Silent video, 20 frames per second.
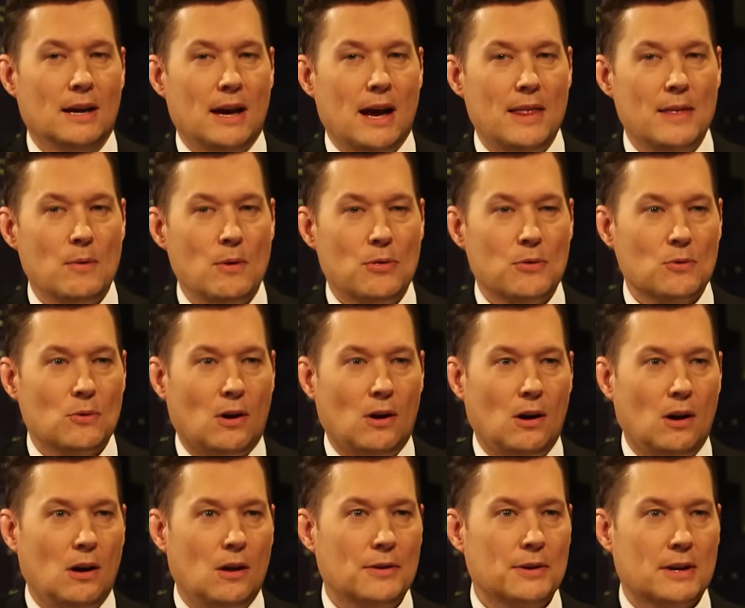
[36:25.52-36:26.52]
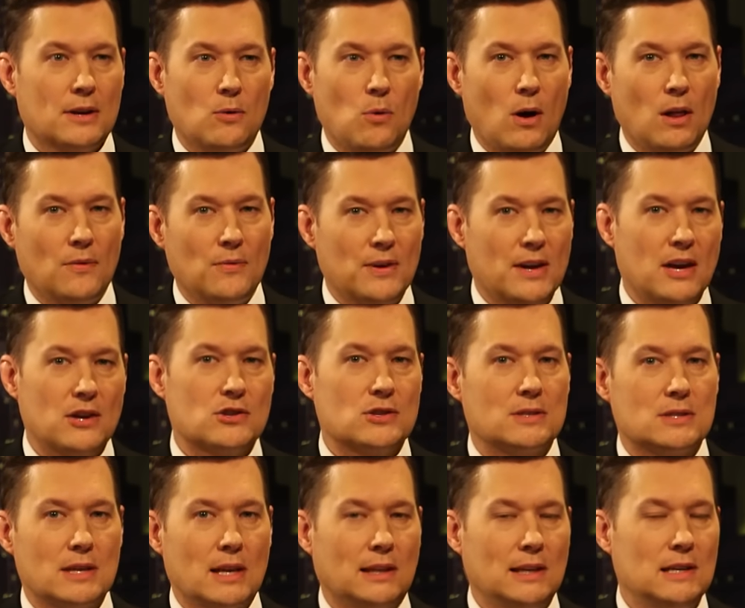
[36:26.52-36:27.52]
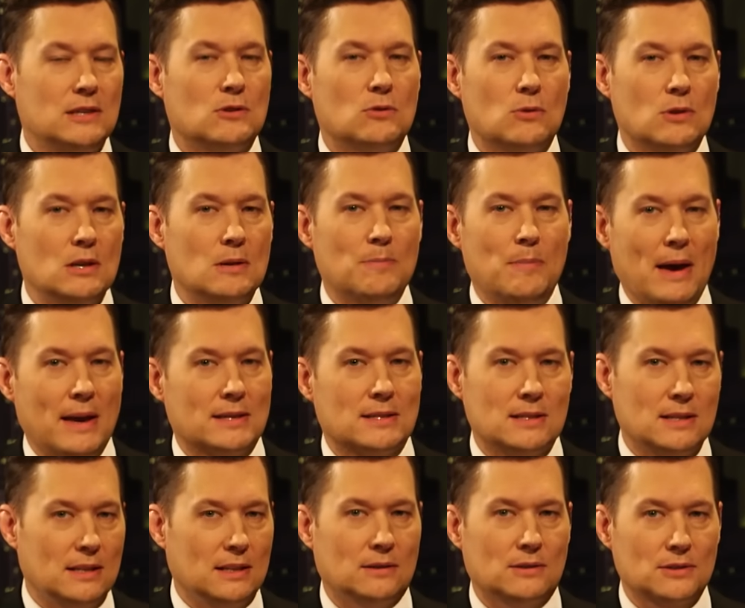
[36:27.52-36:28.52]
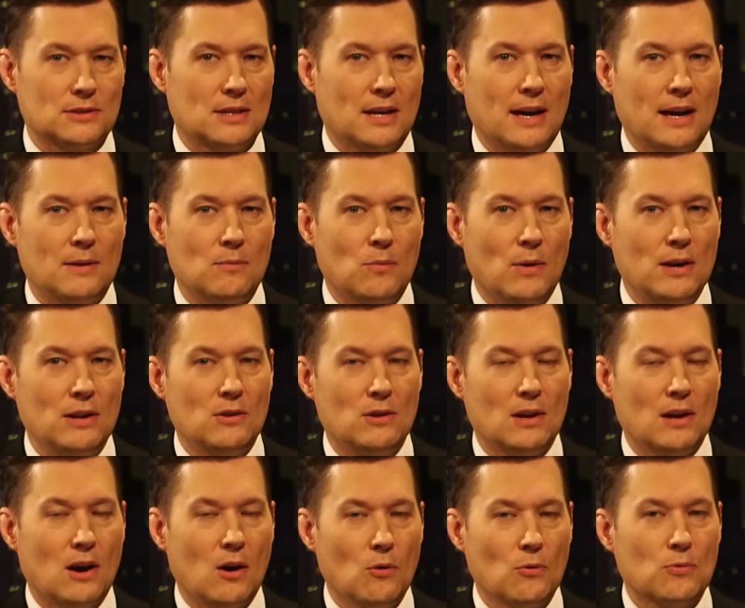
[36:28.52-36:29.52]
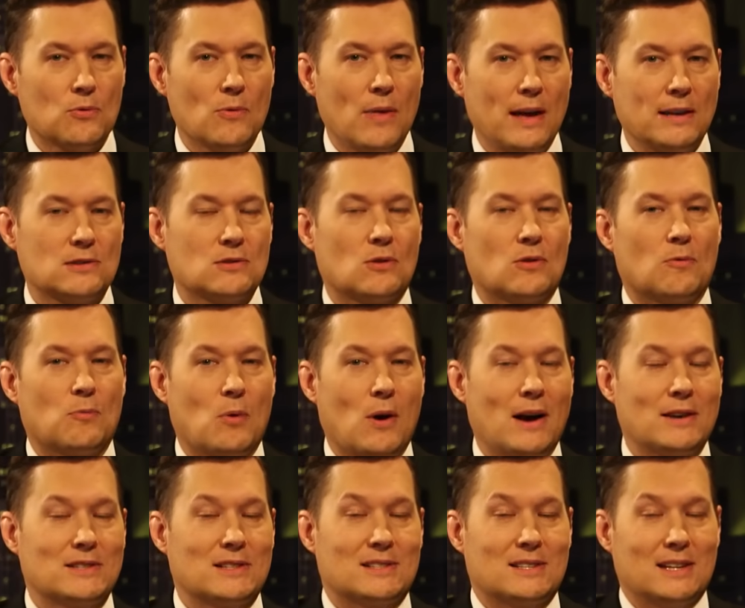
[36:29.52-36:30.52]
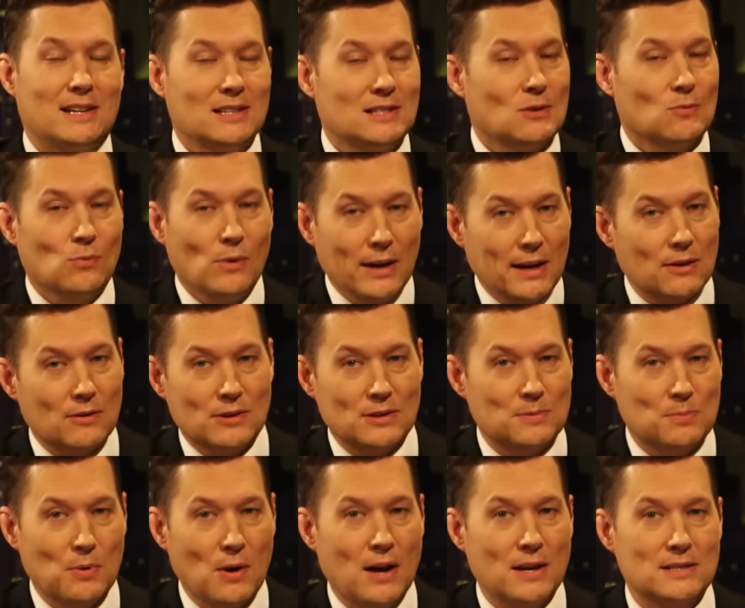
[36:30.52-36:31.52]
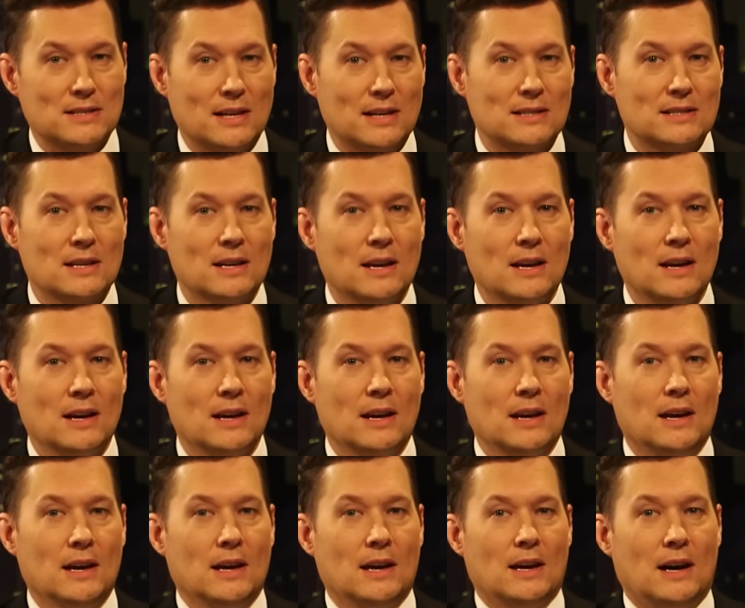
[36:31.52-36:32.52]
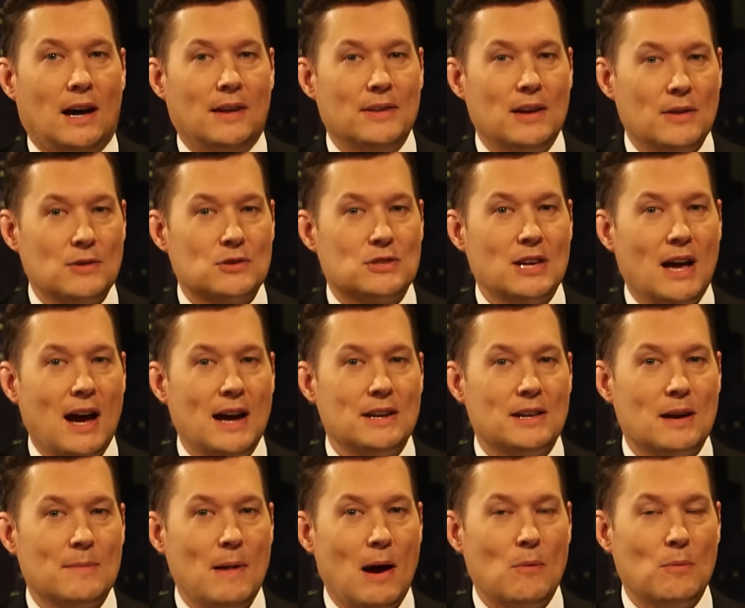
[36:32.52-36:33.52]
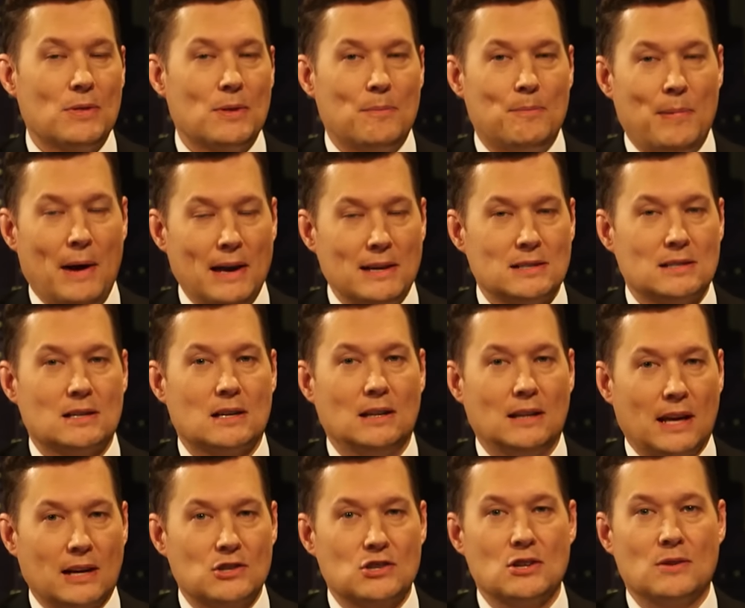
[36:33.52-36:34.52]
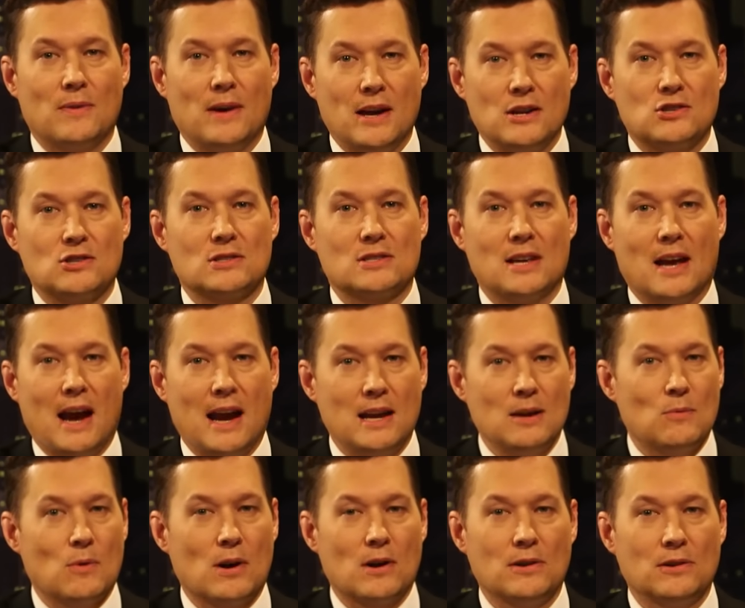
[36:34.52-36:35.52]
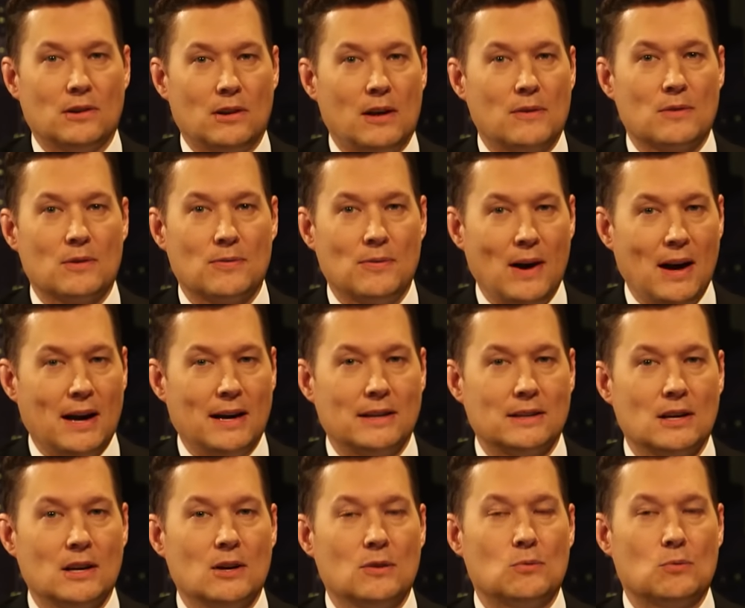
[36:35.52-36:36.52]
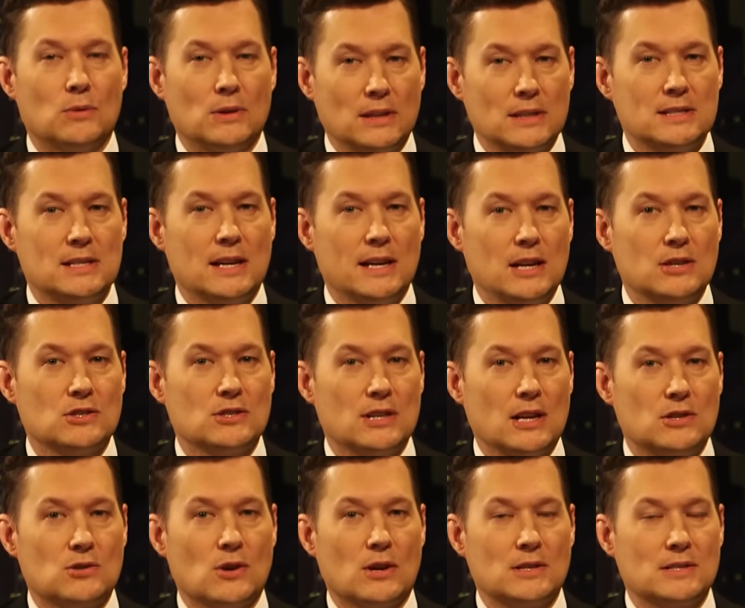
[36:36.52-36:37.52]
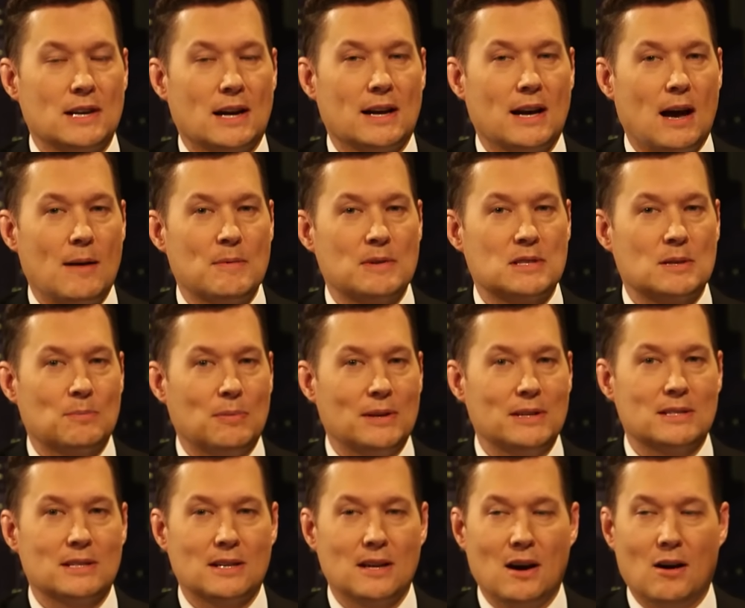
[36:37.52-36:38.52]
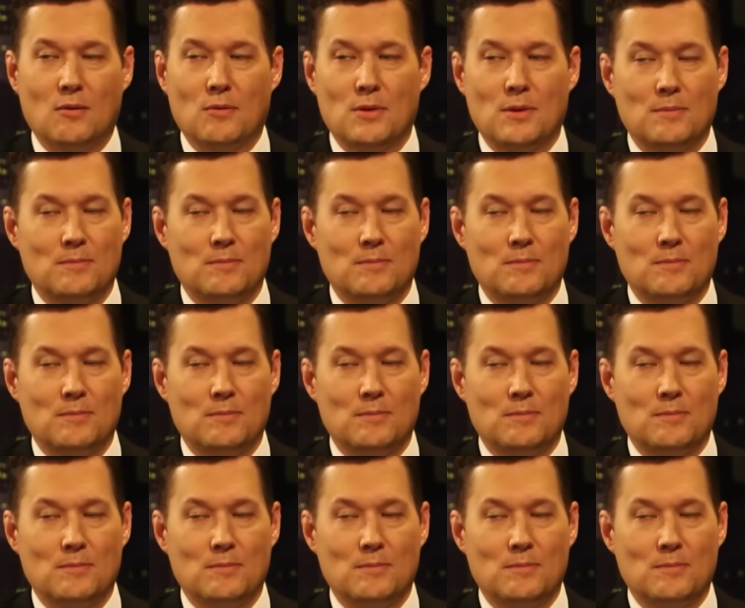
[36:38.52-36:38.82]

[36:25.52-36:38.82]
And they went through all the qualifications that lead to the best deals. And when you can go through that sort of process, and it's a rigorous process, on the other side, you come out with the best collection of agents anywhere you'll ever find. RealestateAgentsITrust.com is the place to go.